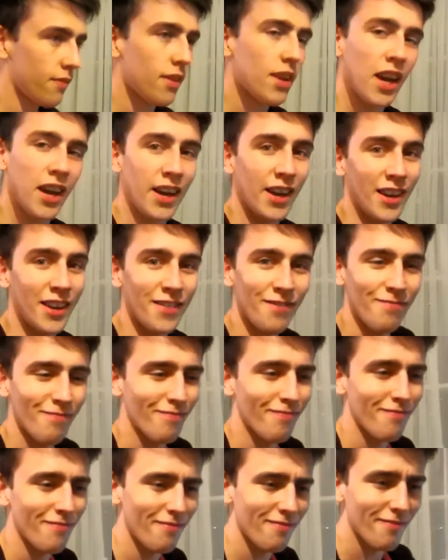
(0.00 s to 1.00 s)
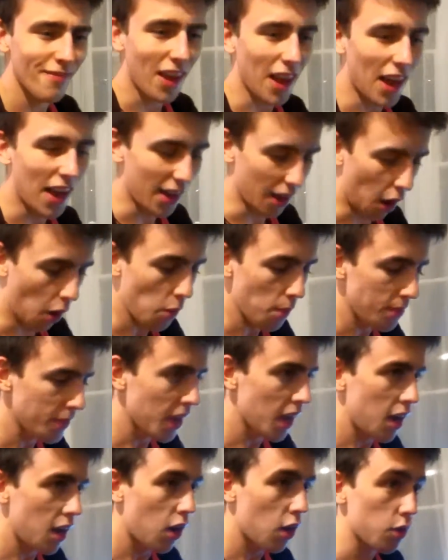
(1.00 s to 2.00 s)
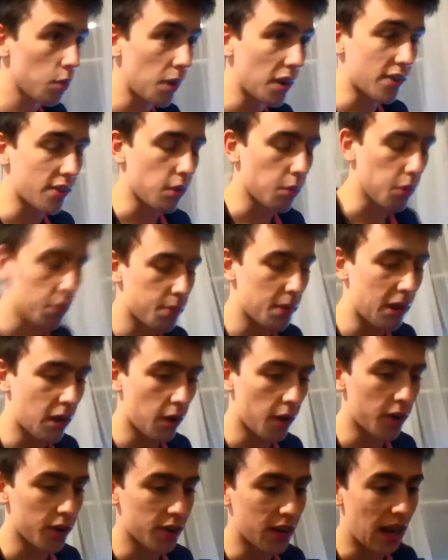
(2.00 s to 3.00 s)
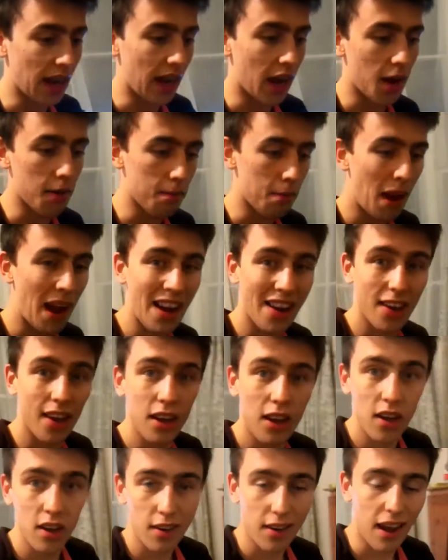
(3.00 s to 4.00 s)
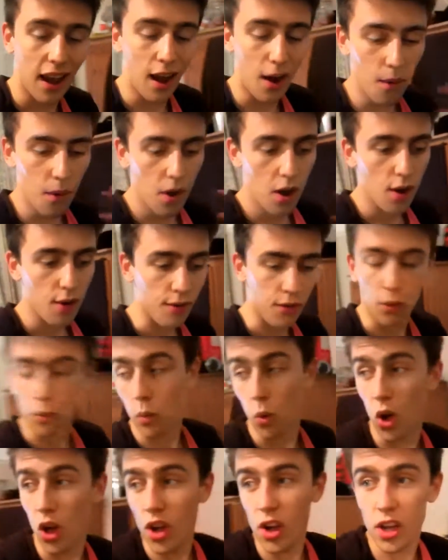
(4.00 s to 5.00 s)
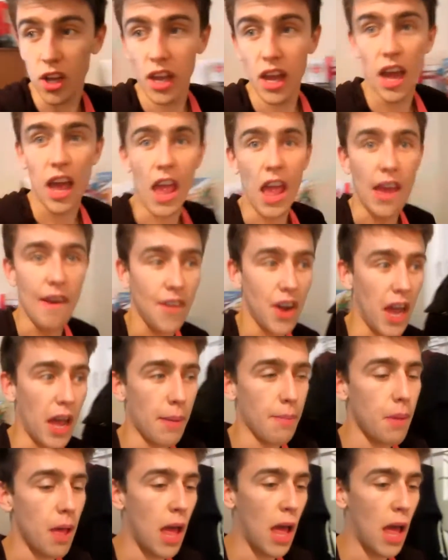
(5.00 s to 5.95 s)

Hey ho. Otherwise though, what's been going on today? I'm back now from work. Here I am.